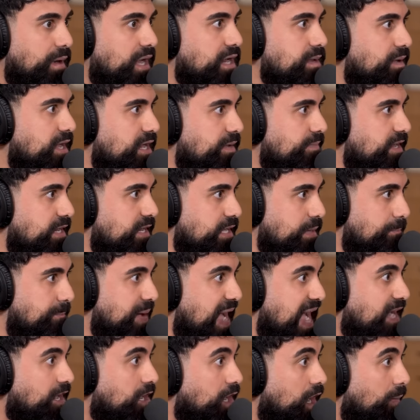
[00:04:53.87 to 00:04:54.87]
buddy,
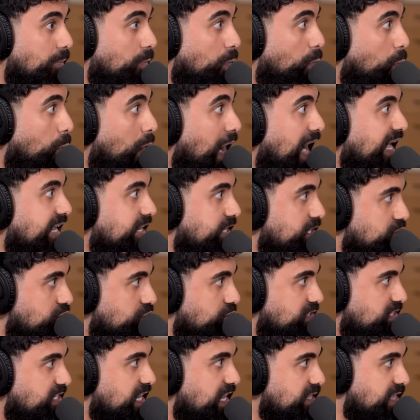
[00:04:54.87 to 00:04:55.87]
back up. Why did
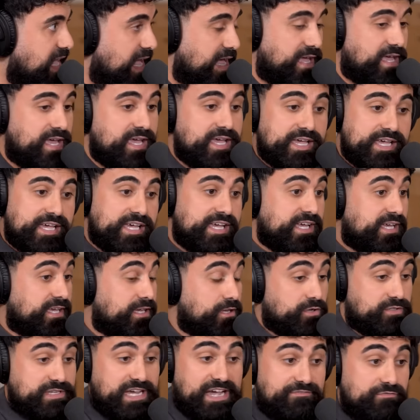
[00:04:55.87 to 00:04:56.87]
you say that? He
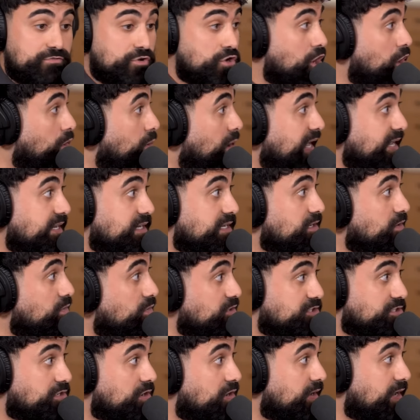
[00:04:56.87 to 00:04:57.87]
goes, I have no idea
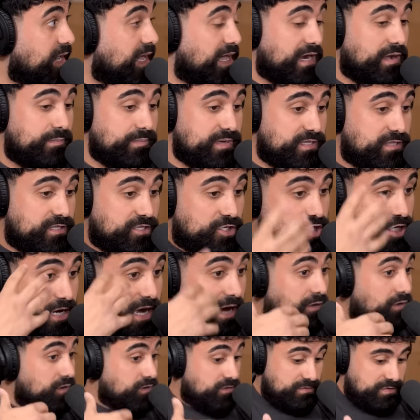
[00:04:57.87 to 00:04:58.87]
what's going on. I'm in the
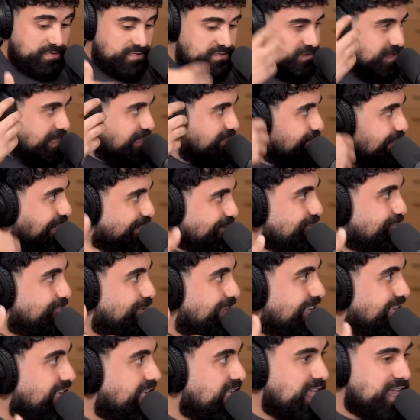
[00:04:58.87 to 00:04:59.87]
shower because that's why he was
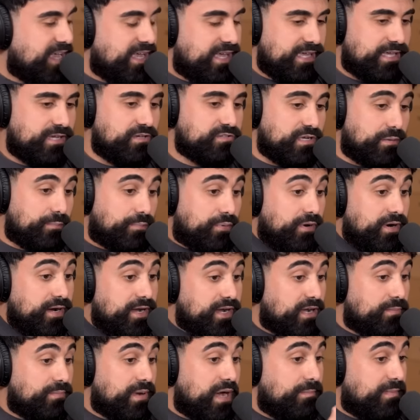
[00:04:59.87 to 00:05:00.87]
wet. He goes, I'm
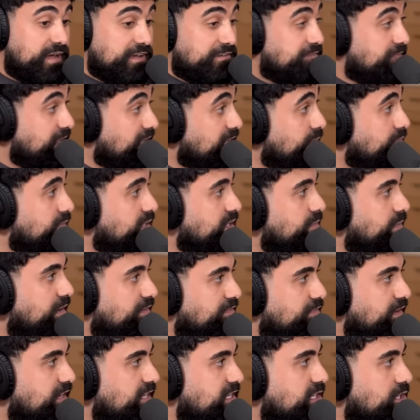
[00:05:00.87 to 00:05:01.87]
praying about my family, my
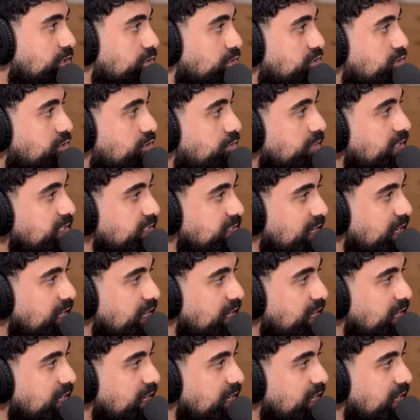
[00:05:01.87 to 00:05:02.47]
friend. He goes, 3